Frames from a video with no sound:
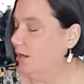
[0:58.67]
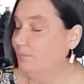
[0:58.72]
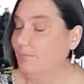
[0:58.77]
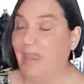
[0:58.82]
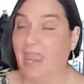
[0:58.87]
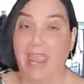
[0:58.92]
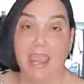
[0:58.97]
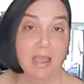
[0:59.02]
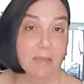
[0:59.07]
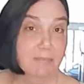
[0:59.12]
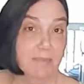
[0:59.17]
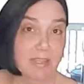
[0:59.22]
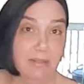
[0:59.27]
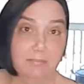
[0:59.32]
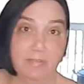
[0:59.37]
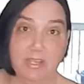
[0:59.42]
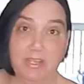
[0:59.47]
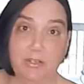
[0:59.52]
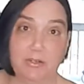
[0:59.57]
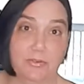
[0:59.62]
ham can
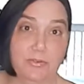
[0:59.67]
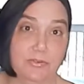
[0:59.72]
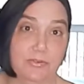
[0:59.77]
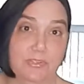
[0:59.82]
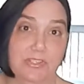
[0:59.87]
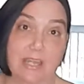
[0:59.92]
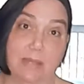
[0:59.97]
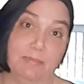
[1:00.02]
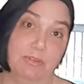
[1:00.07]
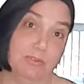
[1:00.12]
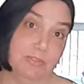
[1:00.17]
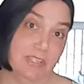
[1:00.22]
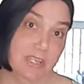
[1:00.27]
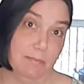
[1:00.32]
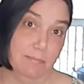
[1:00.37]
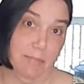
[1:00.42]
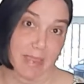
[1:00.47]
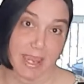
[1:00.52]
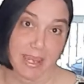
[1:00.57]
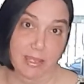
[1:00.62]
be used. I'm
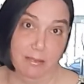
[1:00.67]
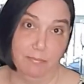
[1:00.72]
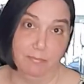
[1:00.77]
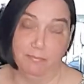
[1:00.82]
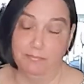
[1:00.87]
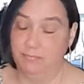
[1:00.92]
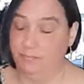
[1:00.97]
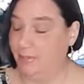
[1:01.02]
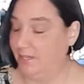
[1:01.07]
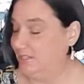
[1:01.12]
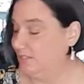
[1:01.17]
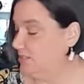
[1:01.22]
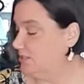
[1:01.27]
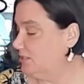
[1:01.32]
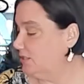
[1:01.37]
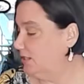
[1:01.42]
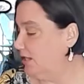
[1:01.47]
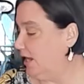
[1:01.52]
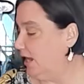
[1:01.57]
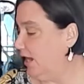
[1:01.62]
using bacon bits
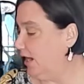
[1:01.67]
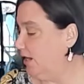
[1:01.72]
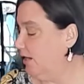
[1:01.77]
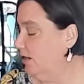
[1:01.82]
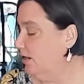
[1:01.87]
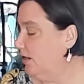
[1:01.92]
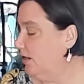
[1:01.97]
today,